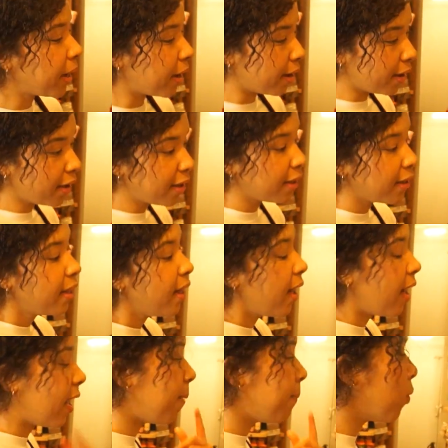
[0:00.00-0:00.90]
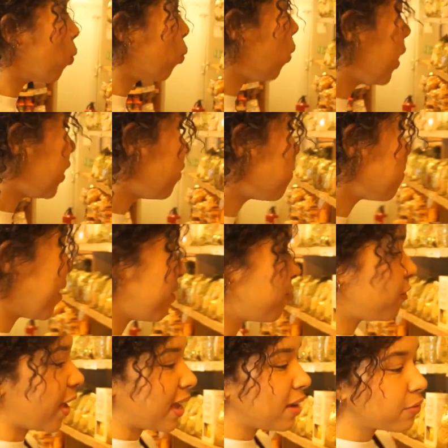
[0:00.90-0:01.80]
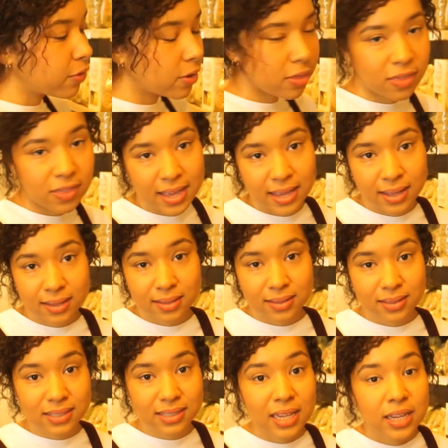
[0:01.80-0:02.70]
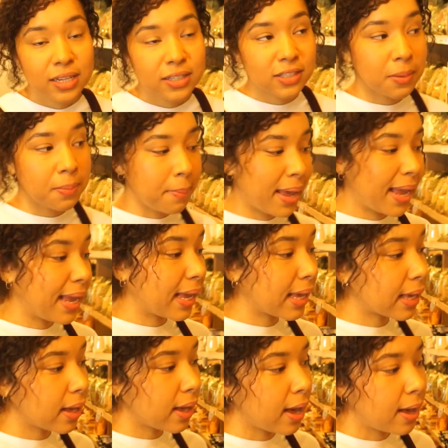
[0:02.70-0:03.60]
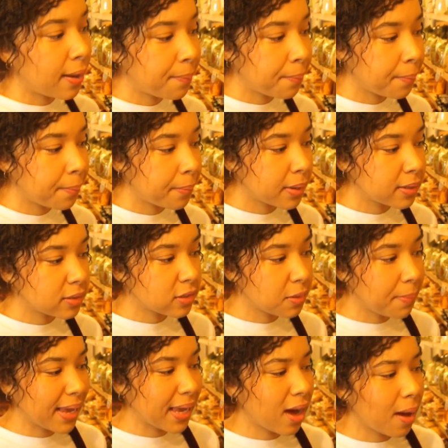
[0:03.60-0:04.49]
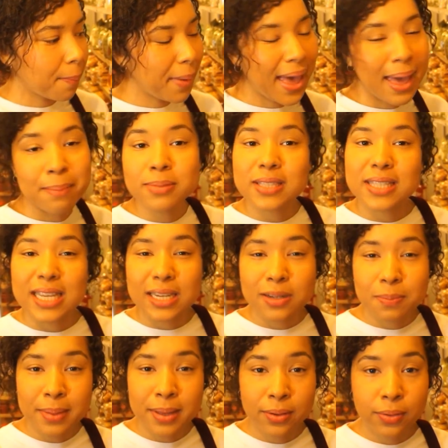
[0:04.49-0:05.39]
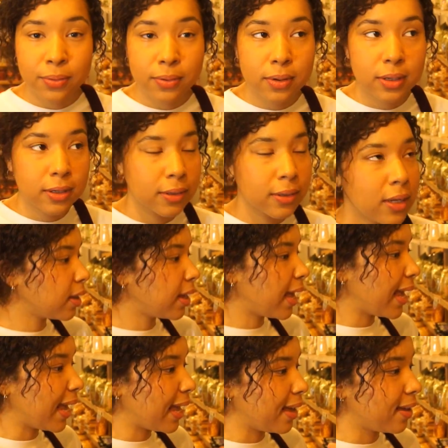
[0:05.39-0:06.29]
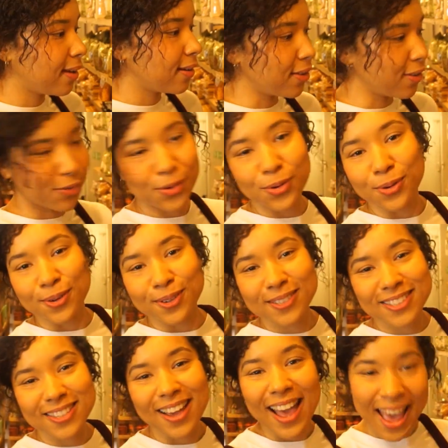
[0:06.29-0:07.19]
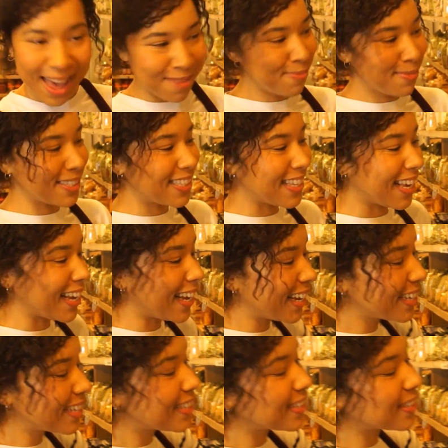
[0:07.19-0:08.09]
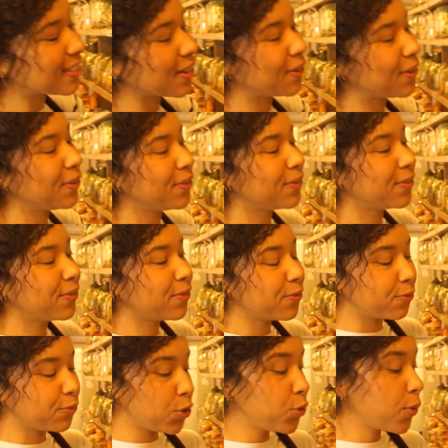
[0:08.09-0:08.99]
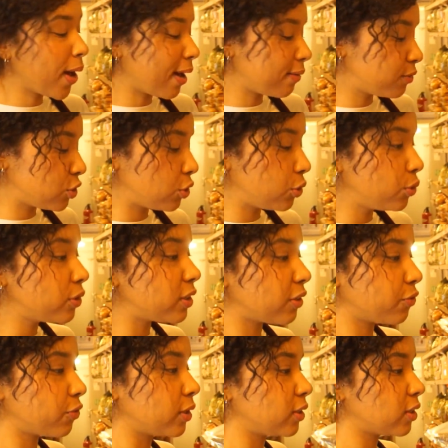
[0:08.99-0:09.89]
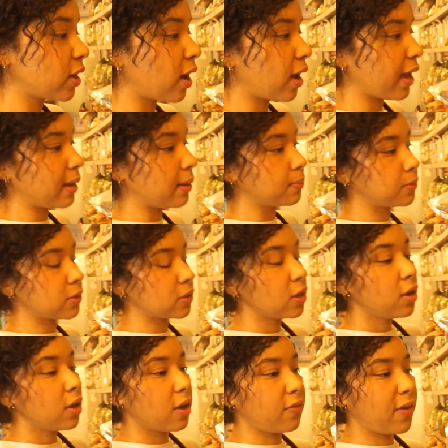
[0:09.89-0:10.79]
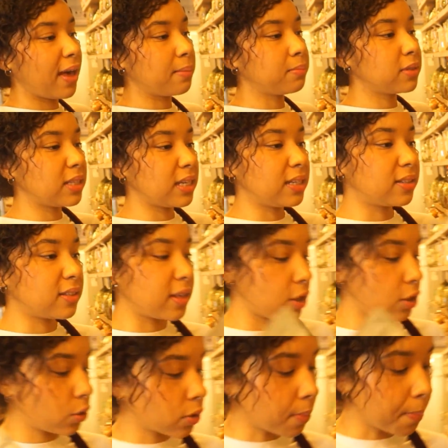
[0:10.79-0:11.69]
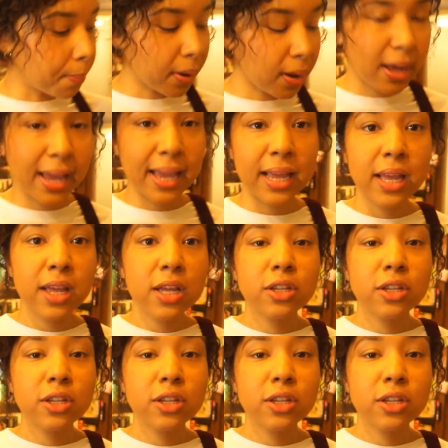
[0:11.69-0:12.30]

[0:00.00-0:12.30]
But um, one of my favorite things to make, um, to make up hemp seed milk, of course, are hemp seeds. So you have two different types of hemp seeds that you can buy.